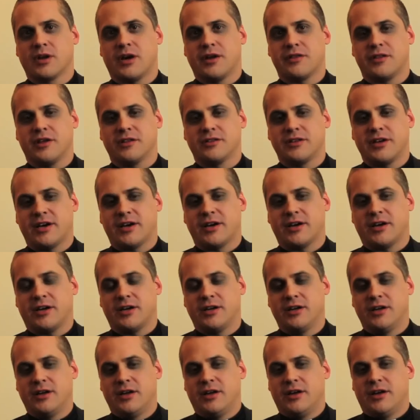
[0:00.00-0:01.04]
I think that uh,
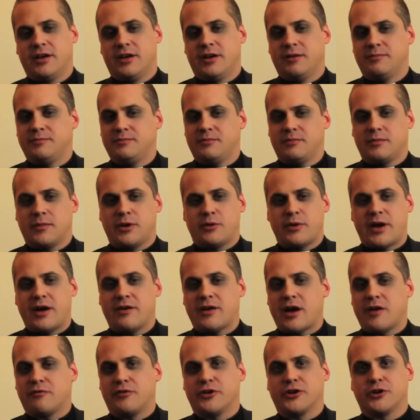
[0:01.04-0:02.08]

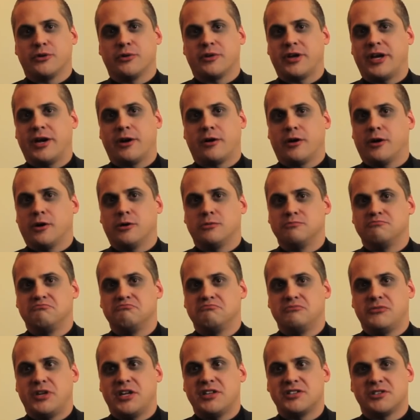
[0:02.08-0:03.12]
every good hero
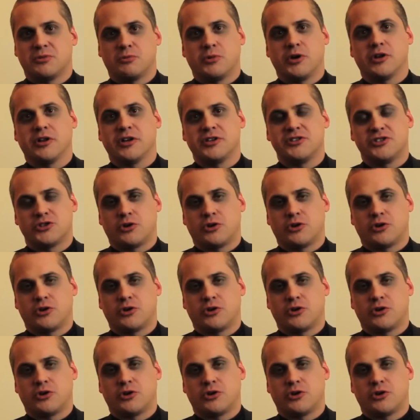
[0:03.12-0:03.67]
needs a really